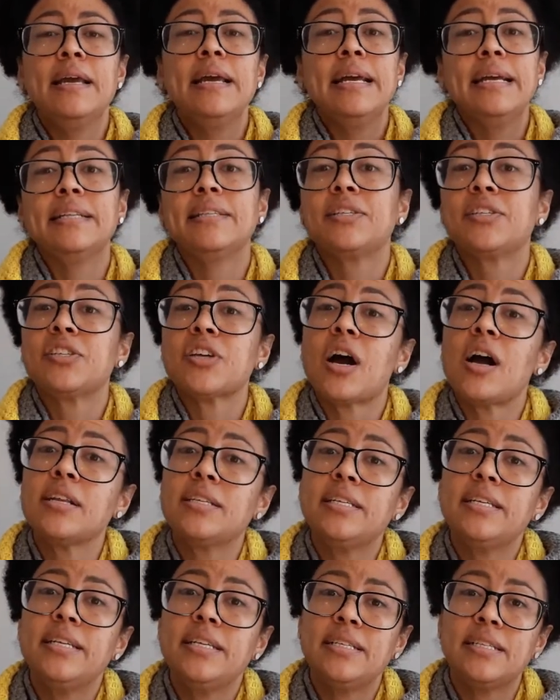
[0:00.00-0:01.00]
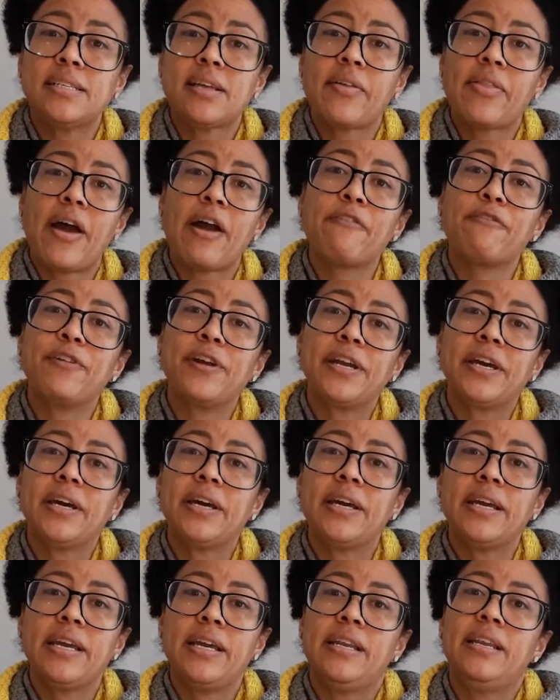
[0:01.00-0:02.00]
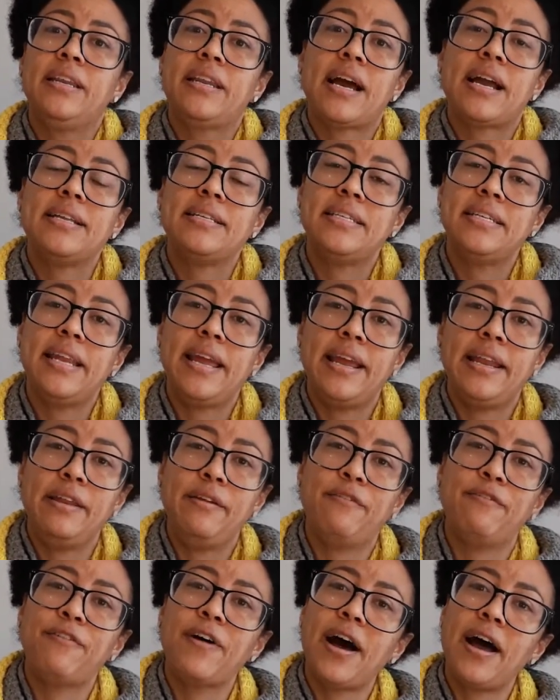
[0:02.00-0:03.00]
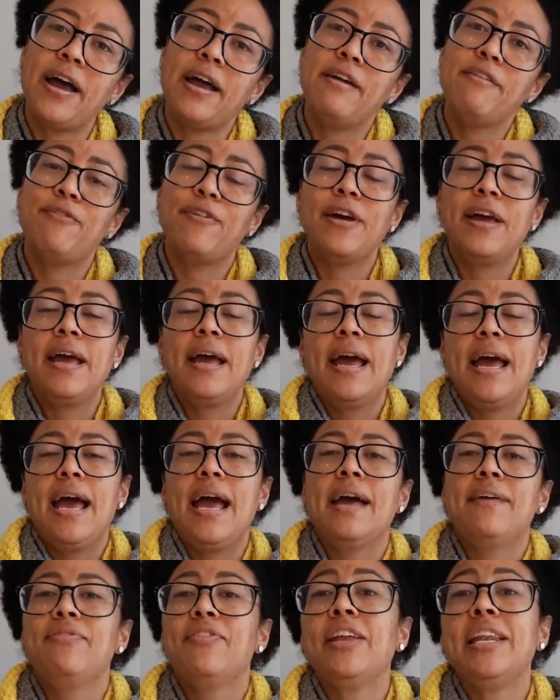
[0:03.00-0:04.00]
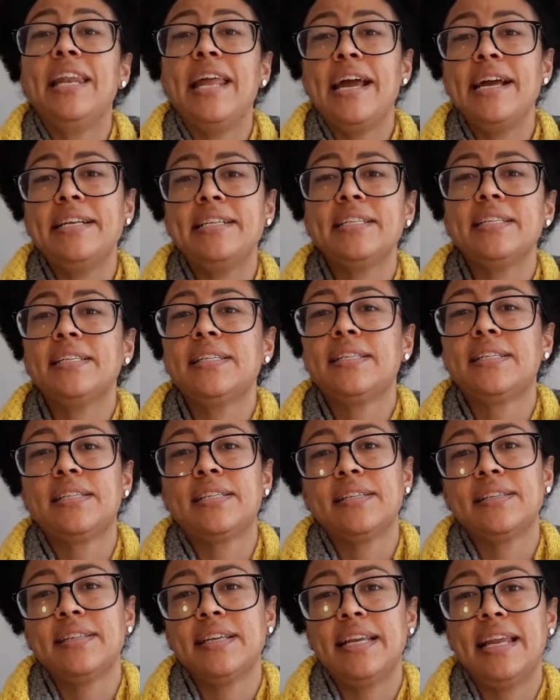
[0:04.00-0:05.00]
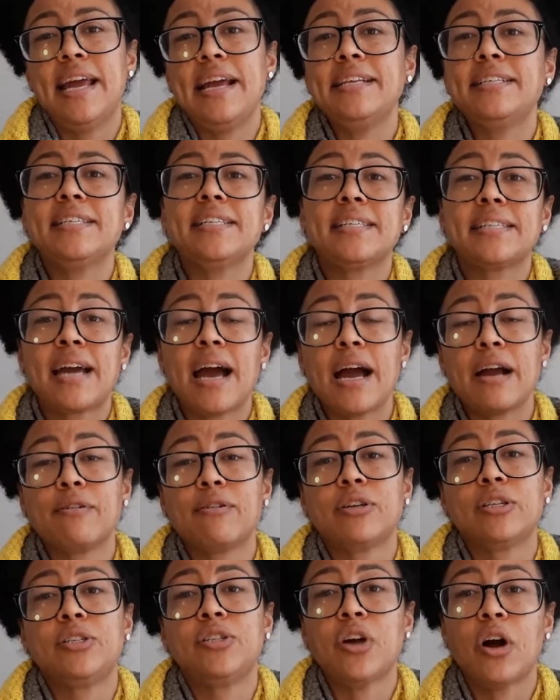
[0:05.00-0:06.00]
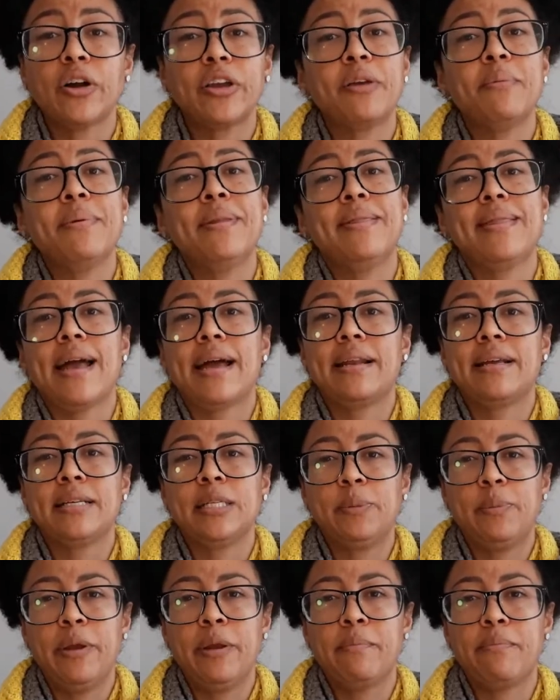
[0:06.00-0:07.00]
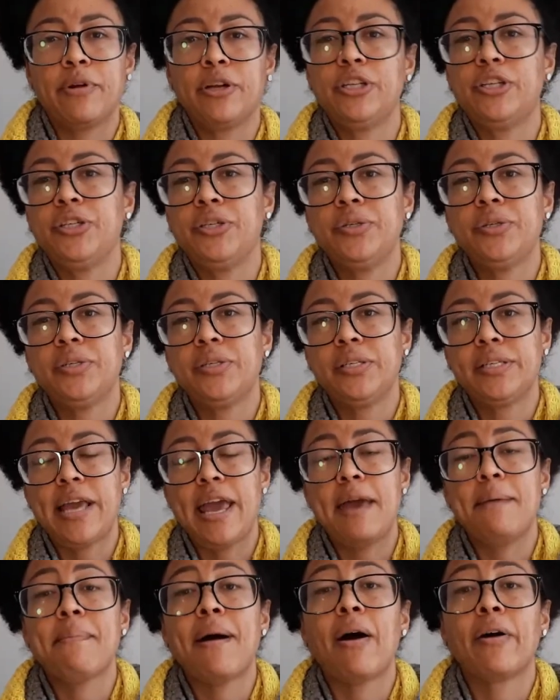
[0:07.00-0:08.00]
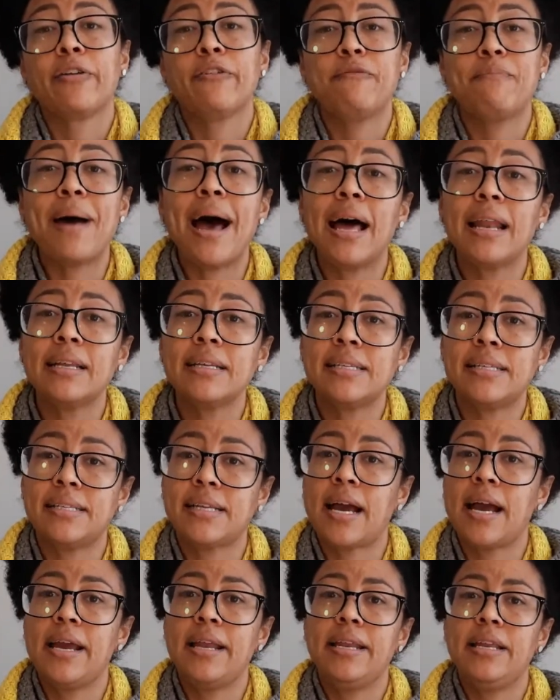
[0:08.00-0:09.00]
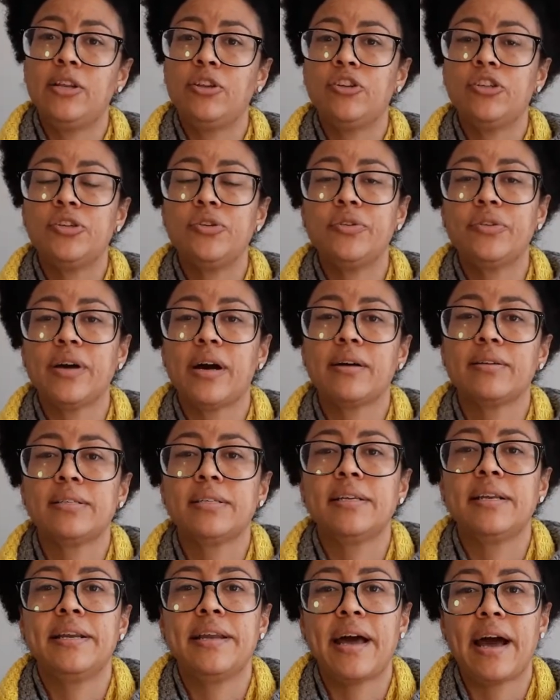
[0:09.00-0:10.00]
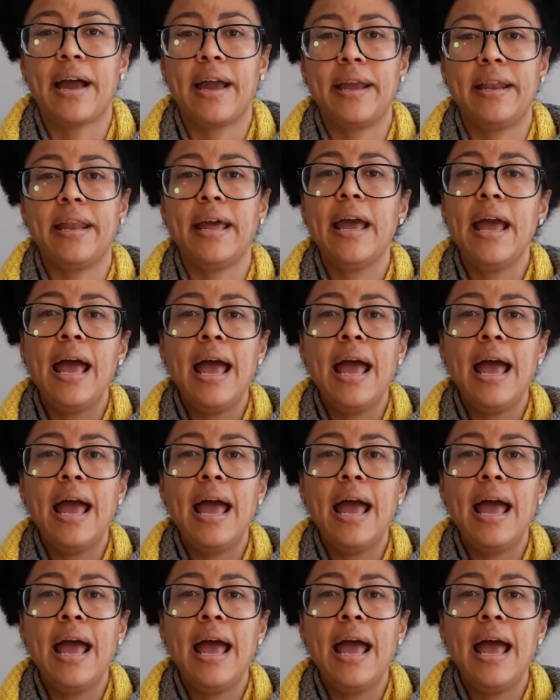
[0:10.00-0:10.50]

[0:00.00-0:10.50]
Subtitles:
It started in South Africa in 1985, and the latest Kairos document that has been produced came out of Palestine in 2009.